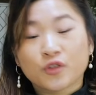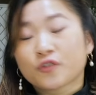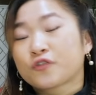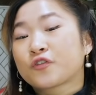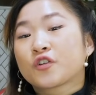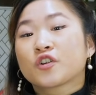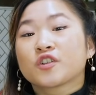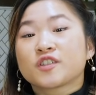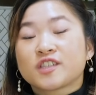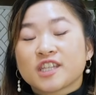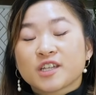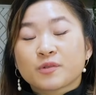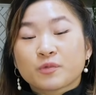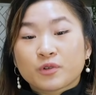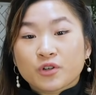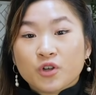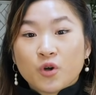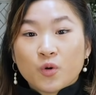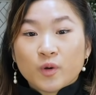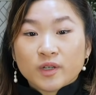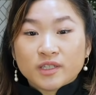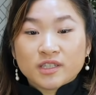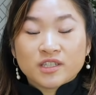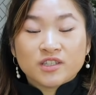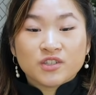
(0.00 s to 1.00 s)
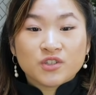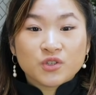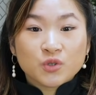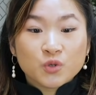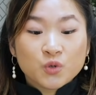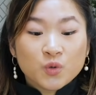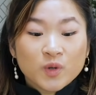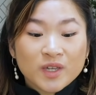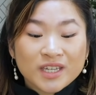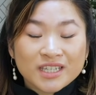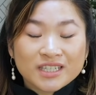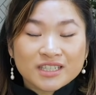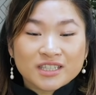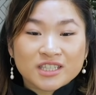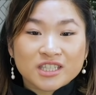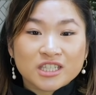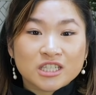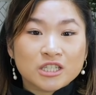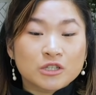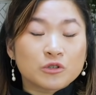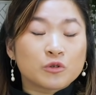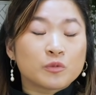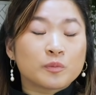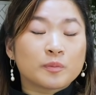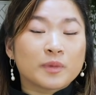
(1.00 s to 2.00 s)
the first thing we're going to do
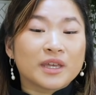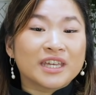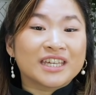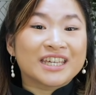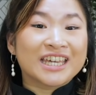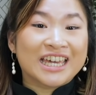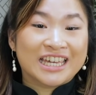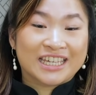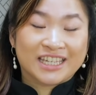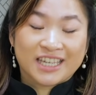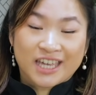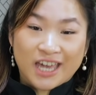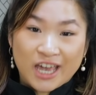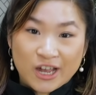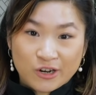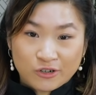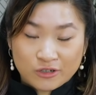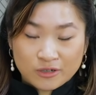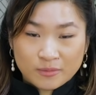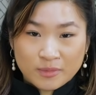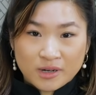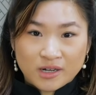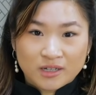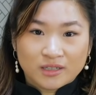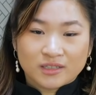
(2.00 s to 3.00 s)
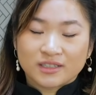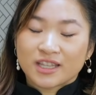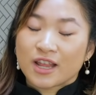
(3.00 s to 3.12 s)
is to make a caramel.